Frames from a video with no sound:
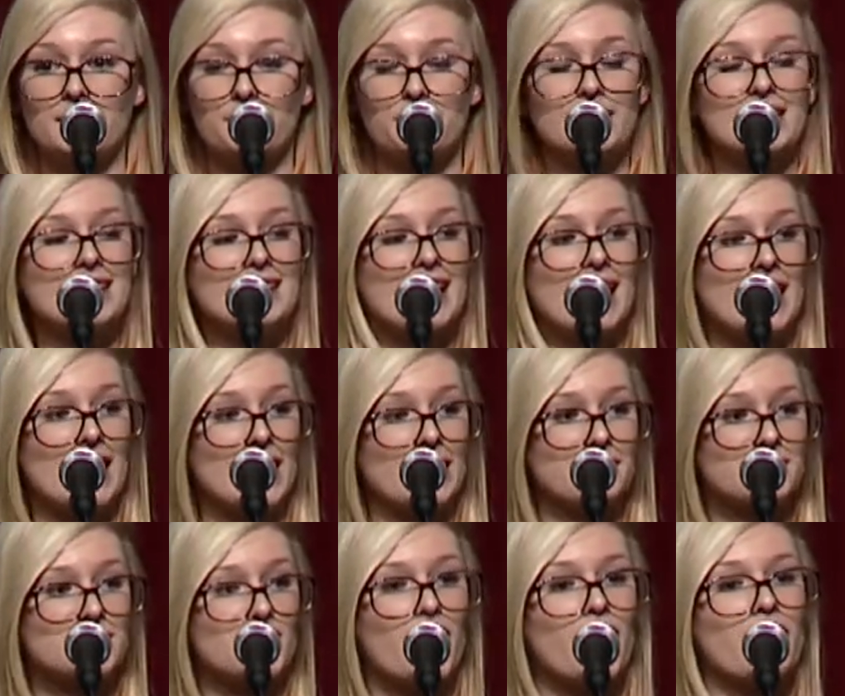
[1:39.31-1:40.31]
Flint
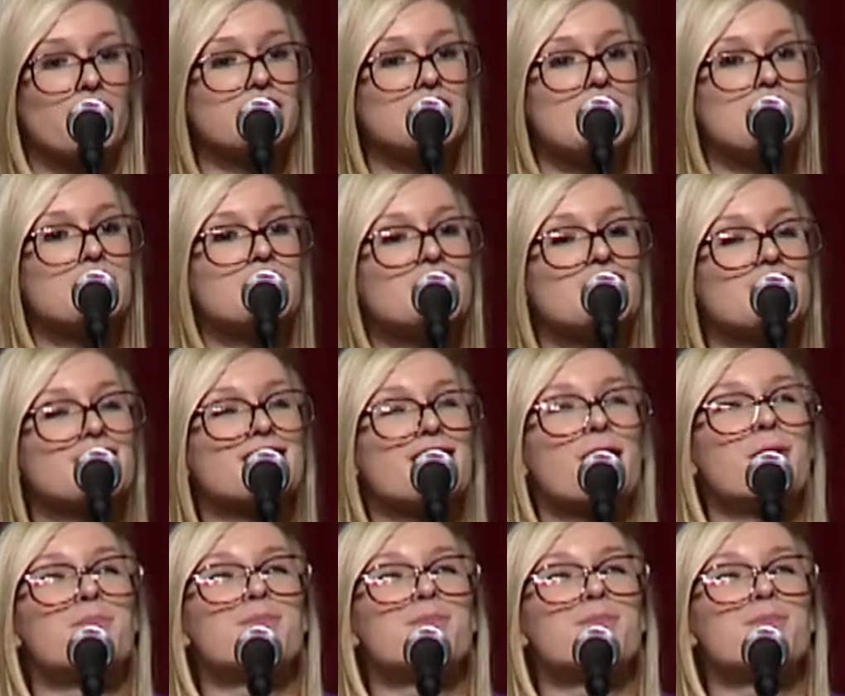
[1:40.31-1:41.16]
knives carved images of